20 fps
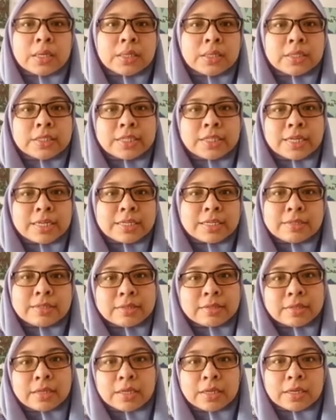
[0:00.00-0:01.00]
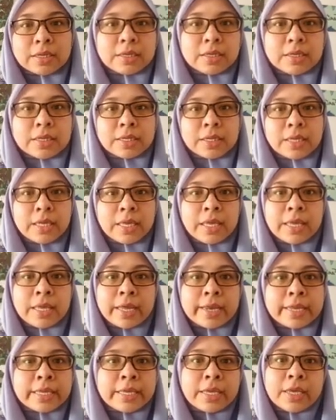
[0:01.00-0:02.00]
just
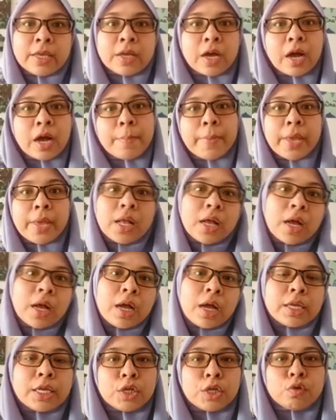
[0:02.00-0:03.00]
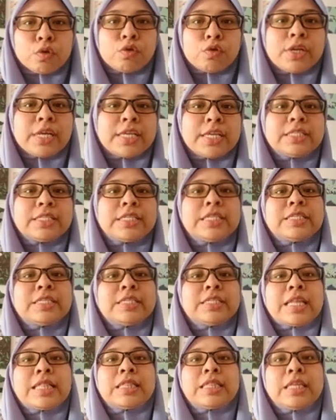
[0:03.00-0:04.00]
ingat giga, mega, kilo, desi,
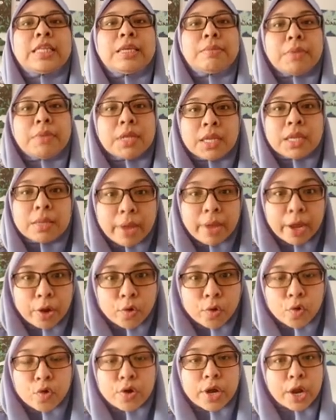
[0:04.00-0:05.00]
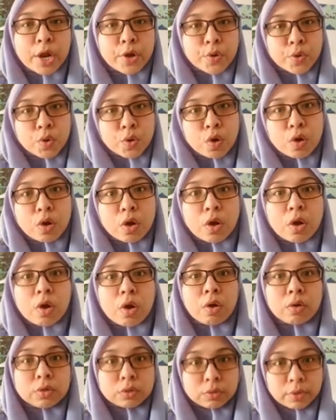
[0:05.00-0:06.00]
senti, milli, micro, nano
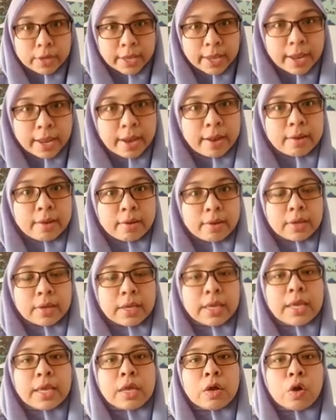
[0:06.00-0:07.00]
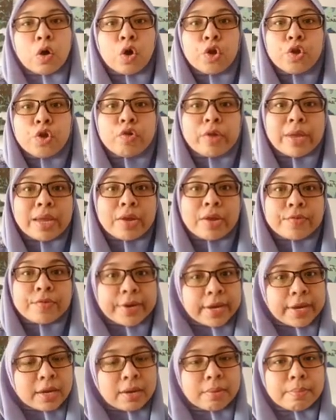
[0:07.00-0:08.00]
also can. Okay. Or you can
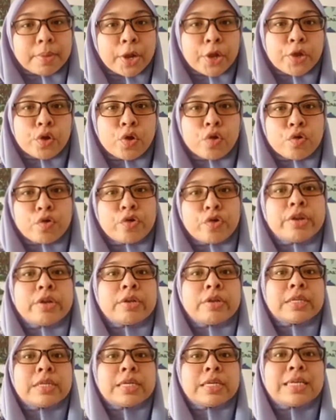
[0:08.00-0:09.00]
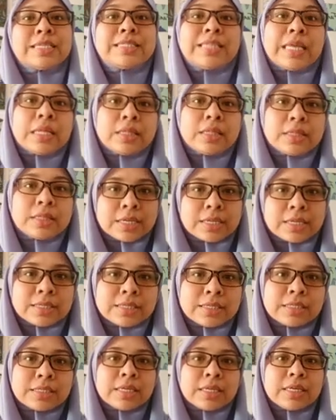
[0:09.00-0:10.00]
create by your own
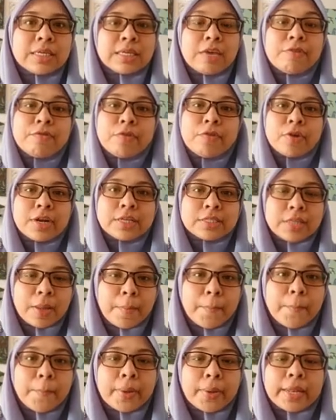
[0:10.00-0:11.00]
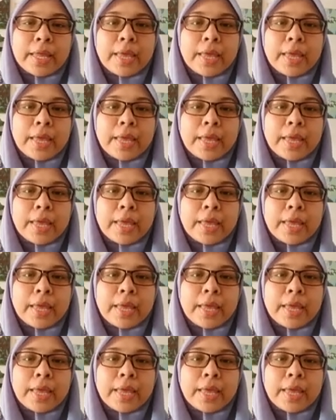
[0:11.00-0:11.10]
sentence. Okay. For example,